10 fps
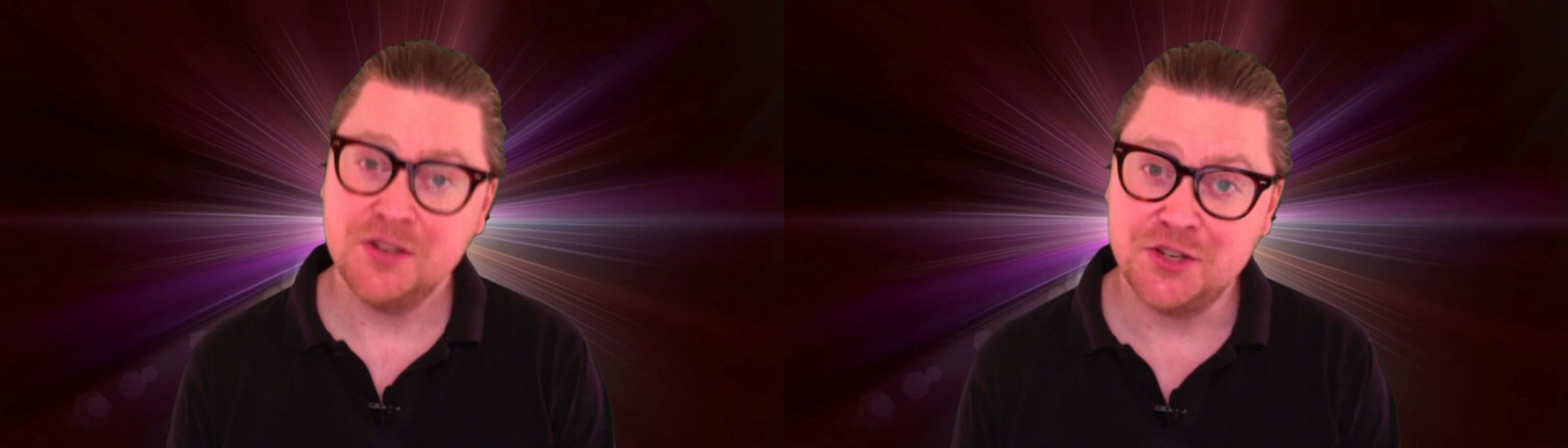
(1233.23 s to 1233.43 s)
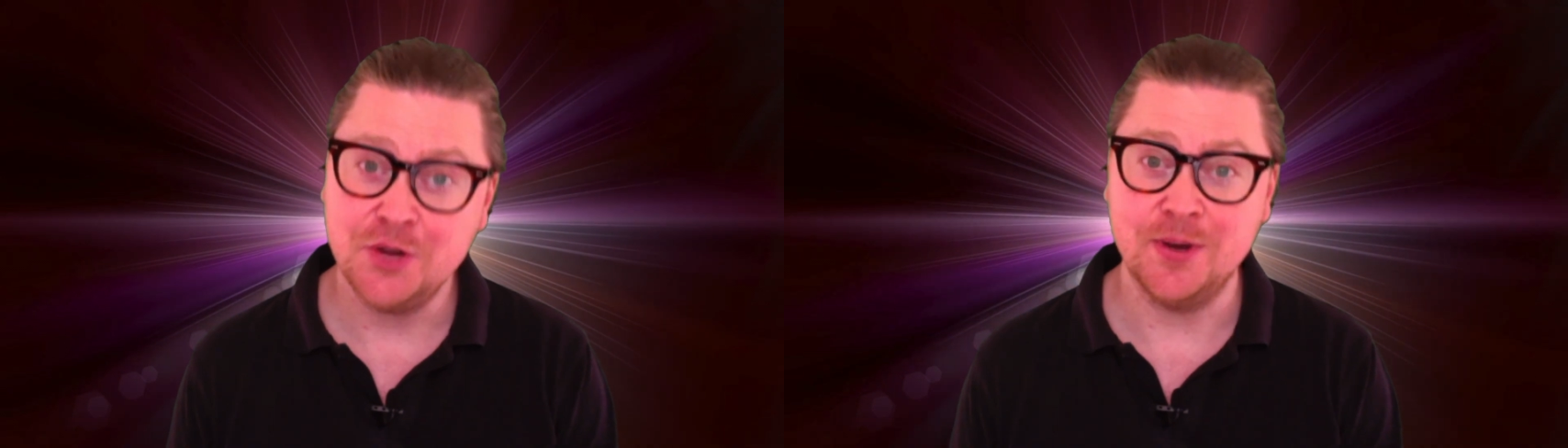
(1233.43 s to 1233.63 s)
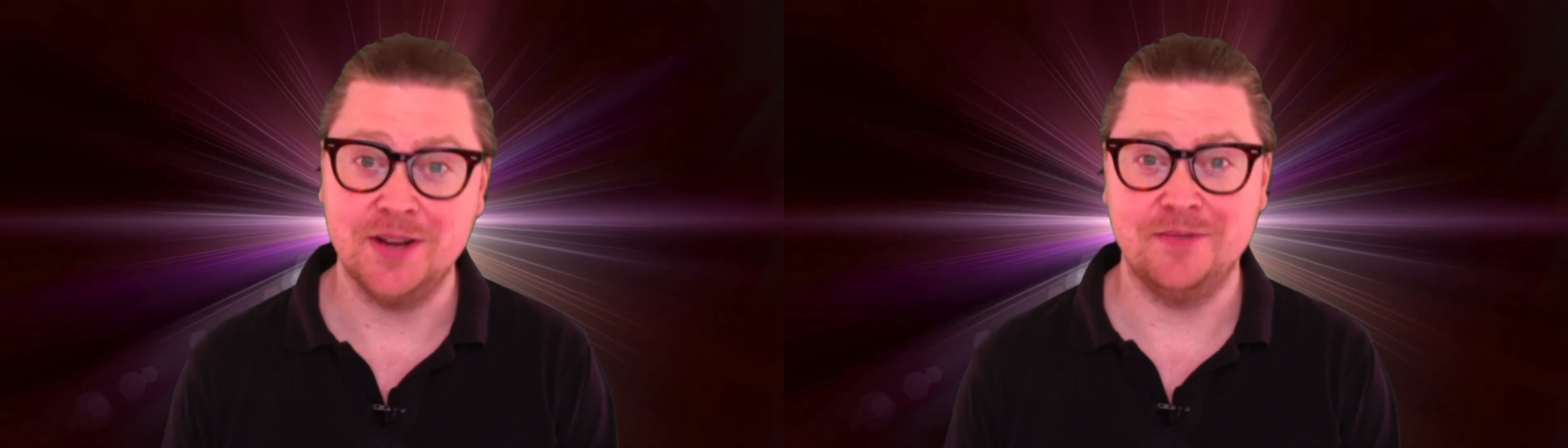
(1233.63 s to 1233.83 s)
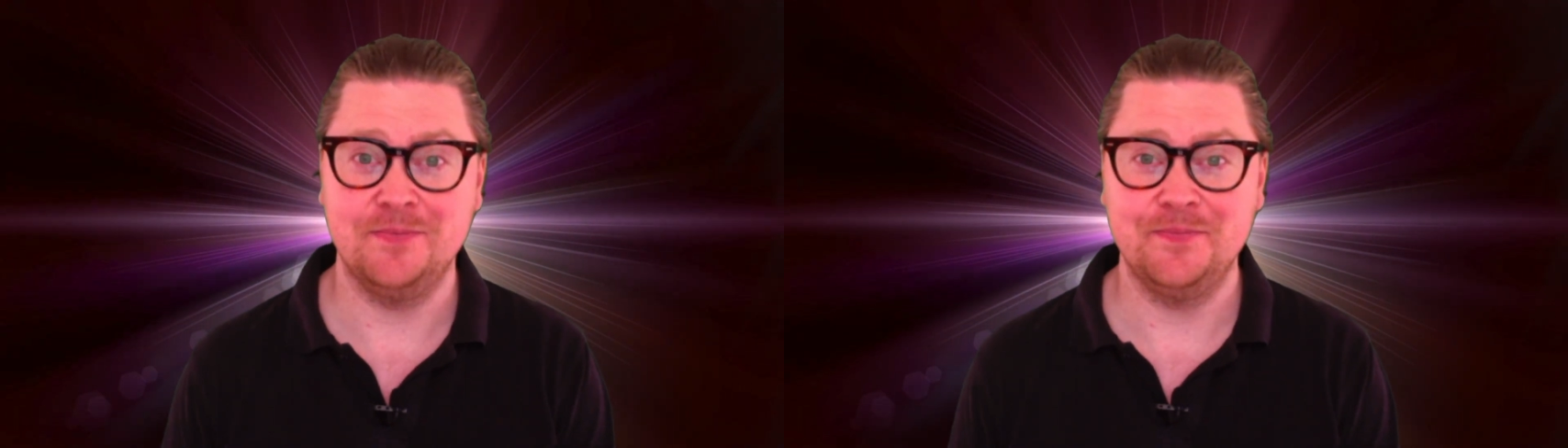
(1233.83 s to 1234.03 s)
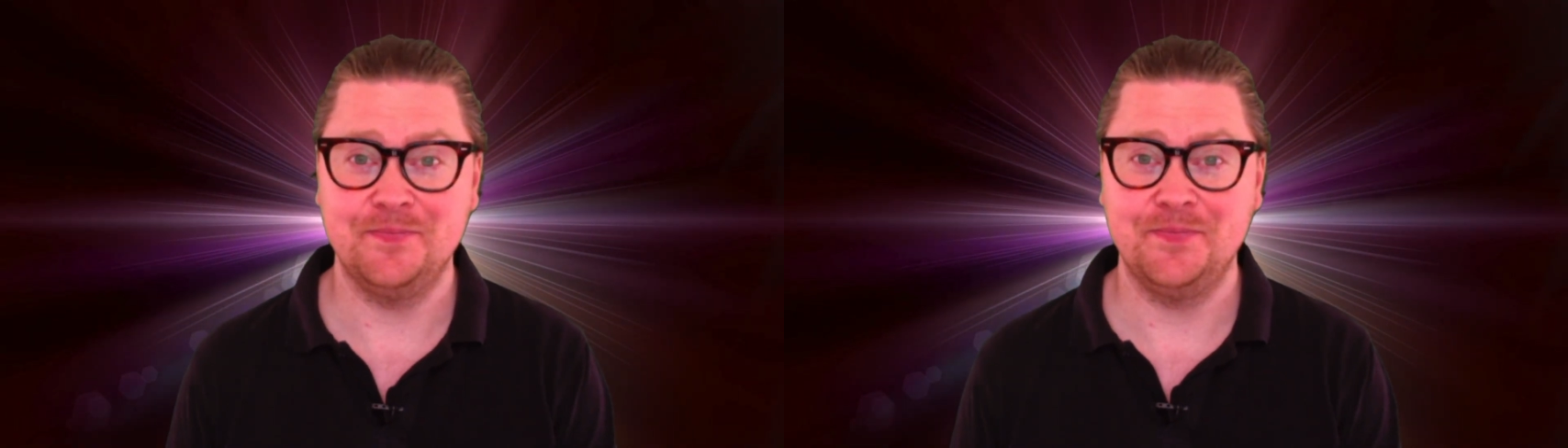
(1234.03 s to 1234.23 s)
Do it.
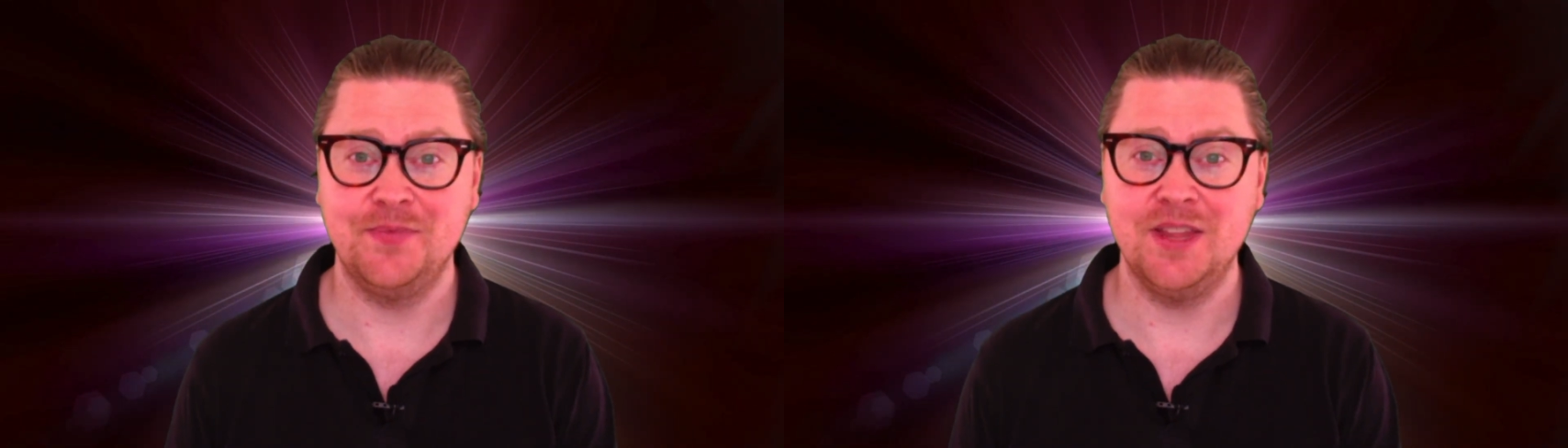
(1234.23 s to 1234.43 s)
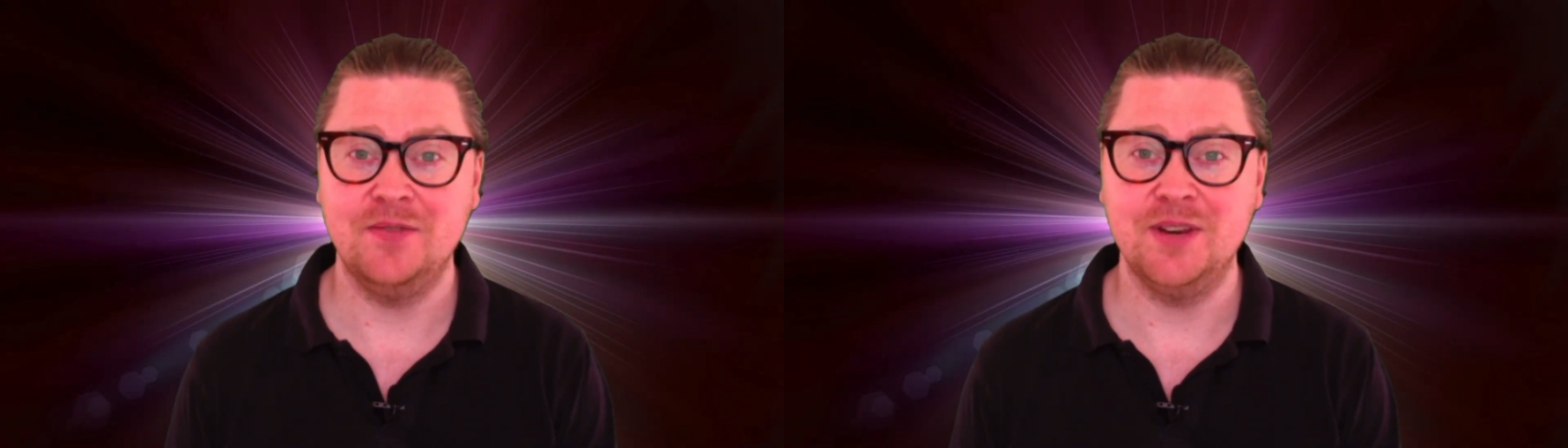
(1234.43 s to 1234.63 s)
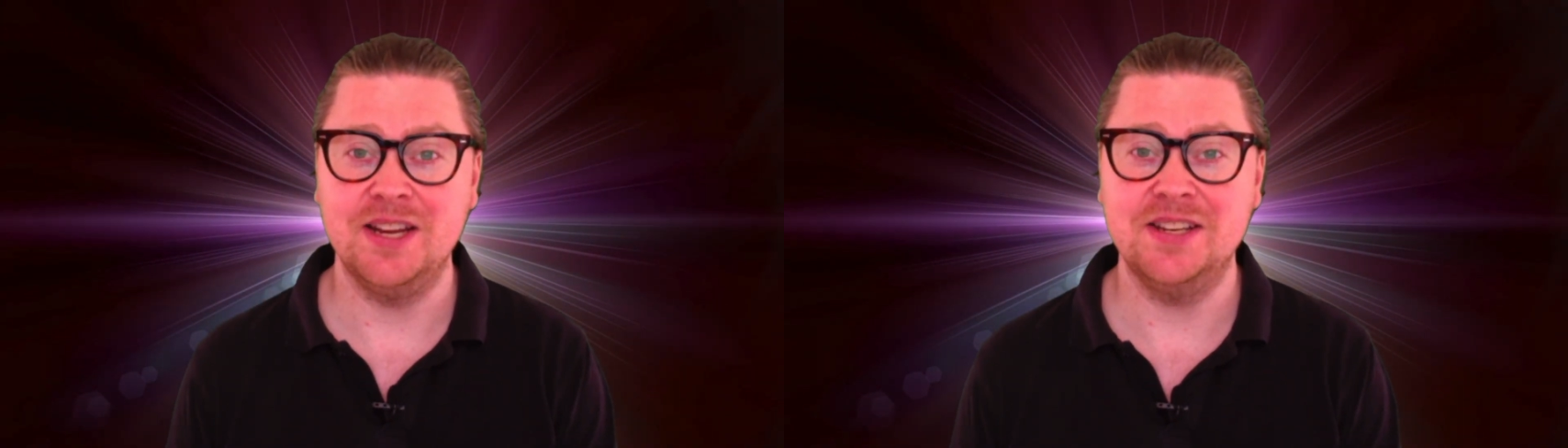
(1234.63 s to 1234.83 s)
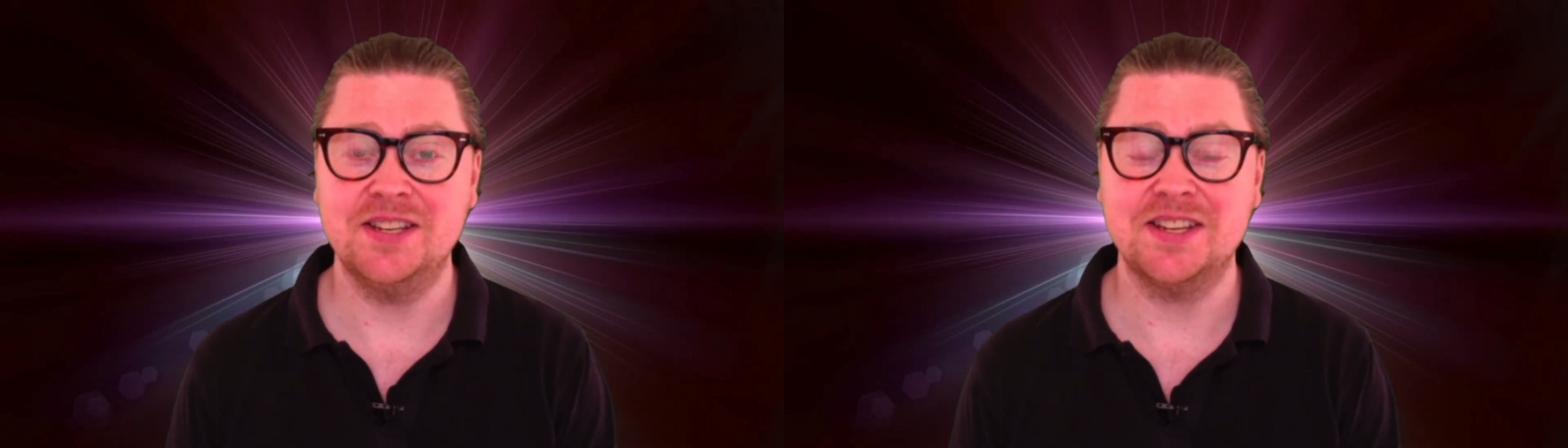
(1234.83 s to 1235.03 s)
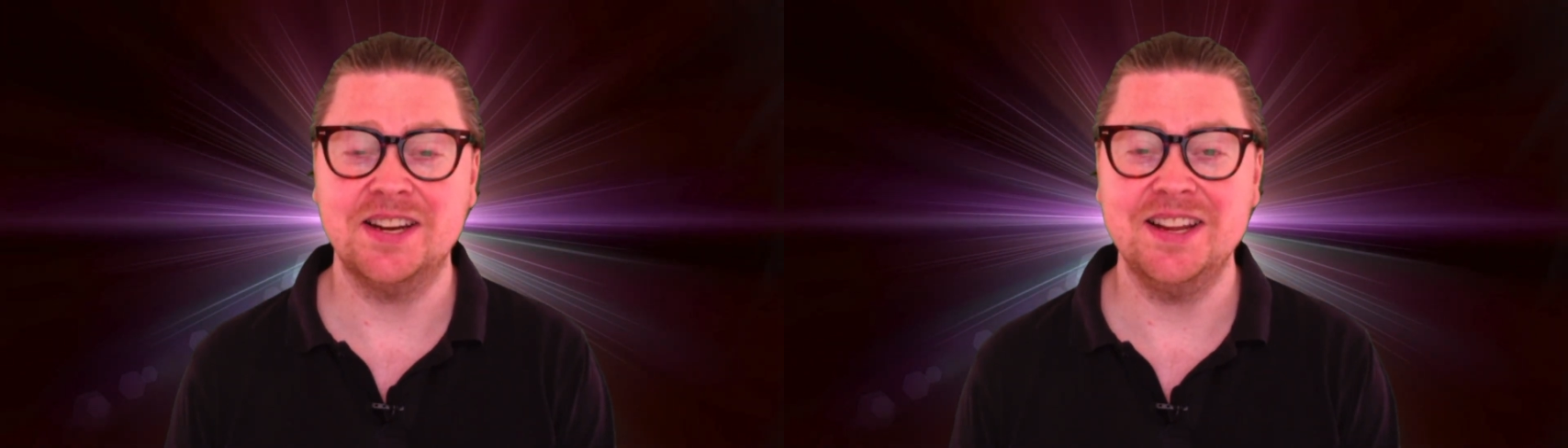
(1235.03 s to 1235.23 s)
If you need to
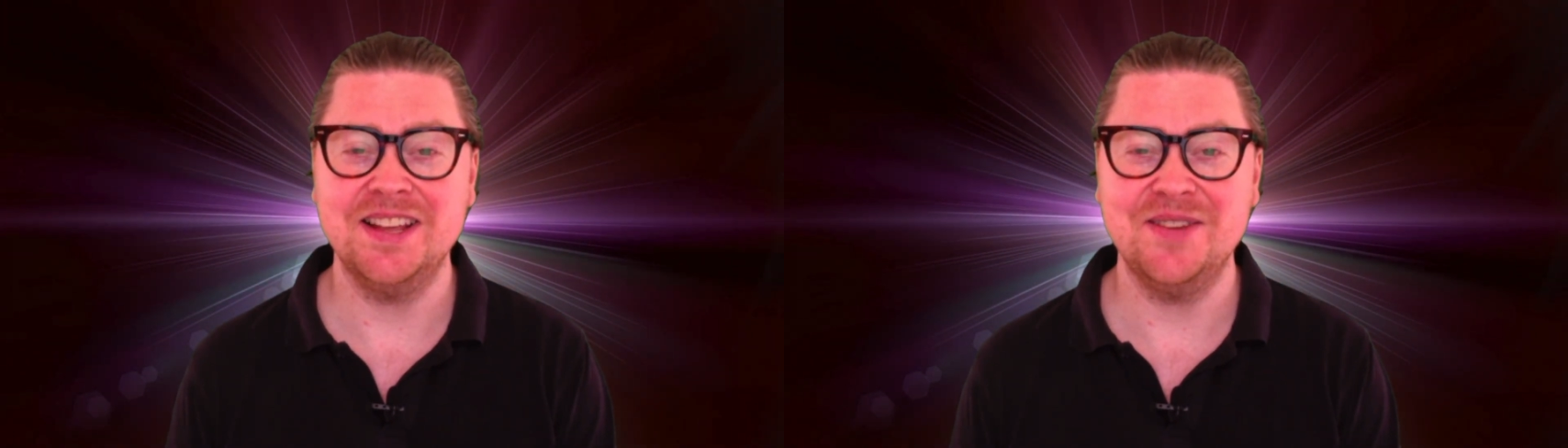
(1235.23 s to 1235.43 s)
suddenly get